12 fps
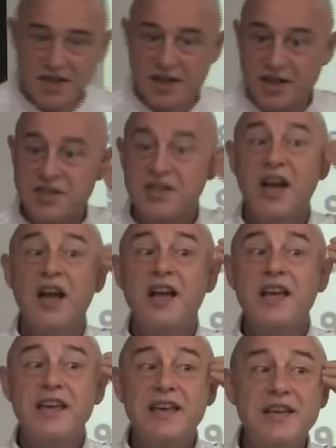is
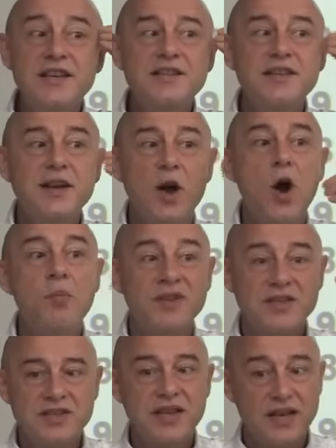easy
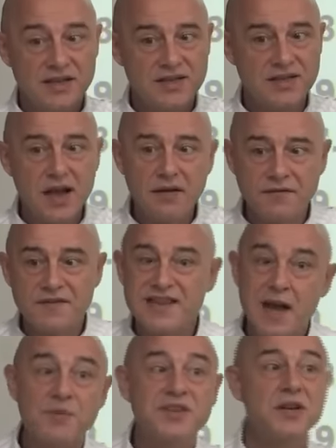common sense stuff.
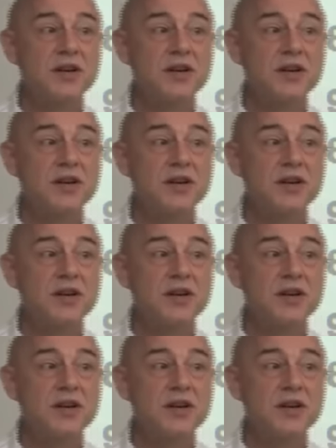Some is a